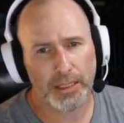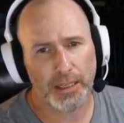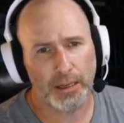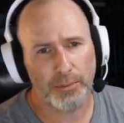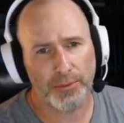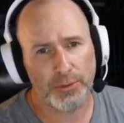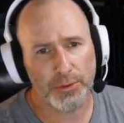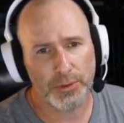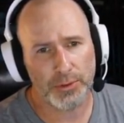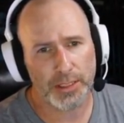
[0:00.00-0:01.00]
If you
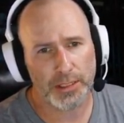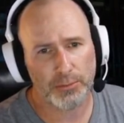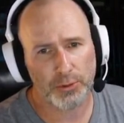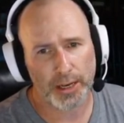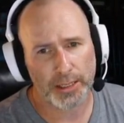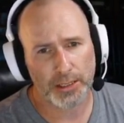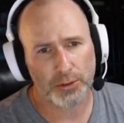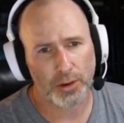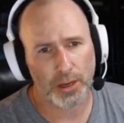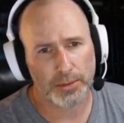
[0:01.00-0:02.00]
do see some drastic
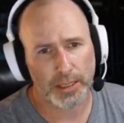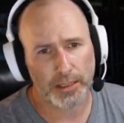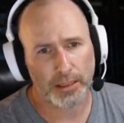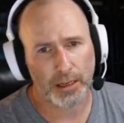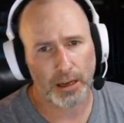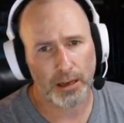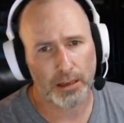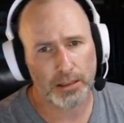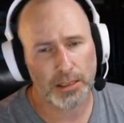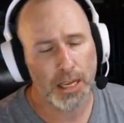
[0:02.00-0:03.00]
drops like the
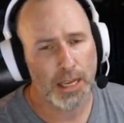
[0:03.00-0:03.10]
cogs,